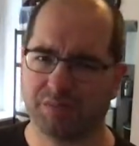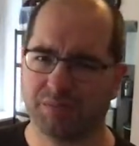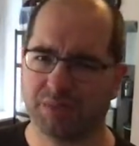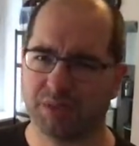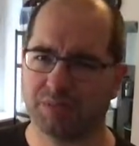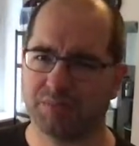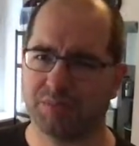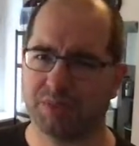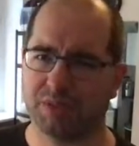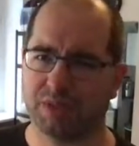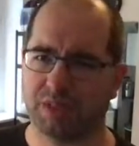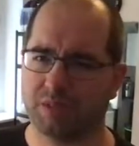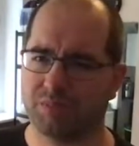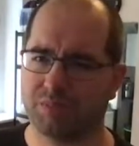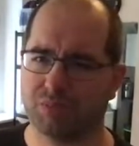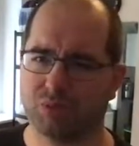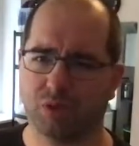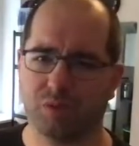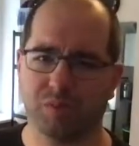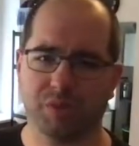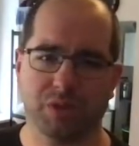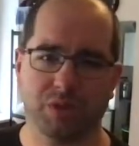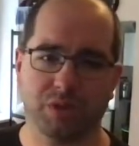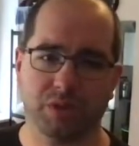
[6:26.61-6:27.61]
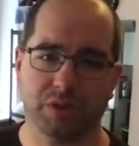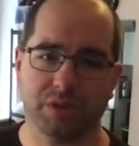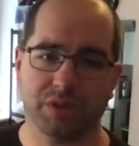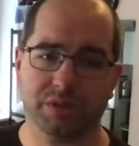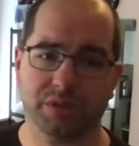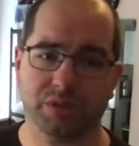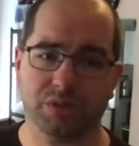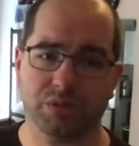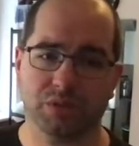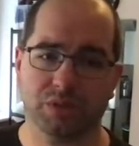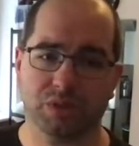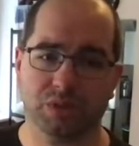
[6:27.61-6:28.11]
But but then probably your
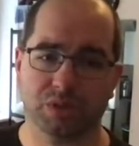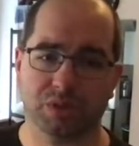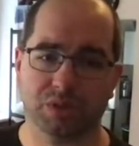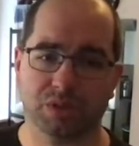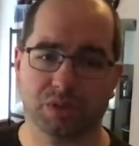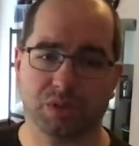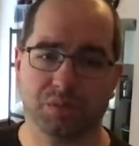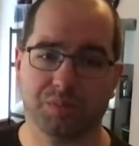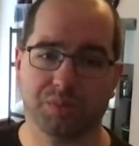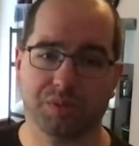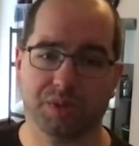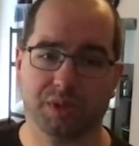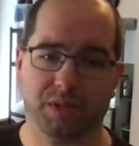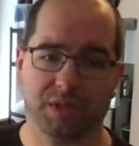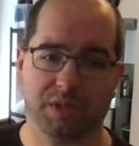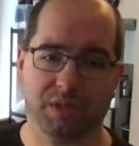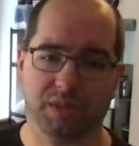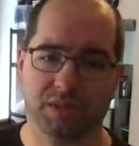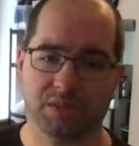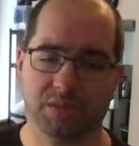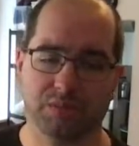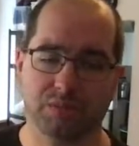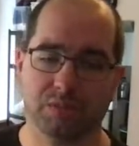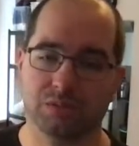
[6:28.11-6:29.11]
linter will also complain like,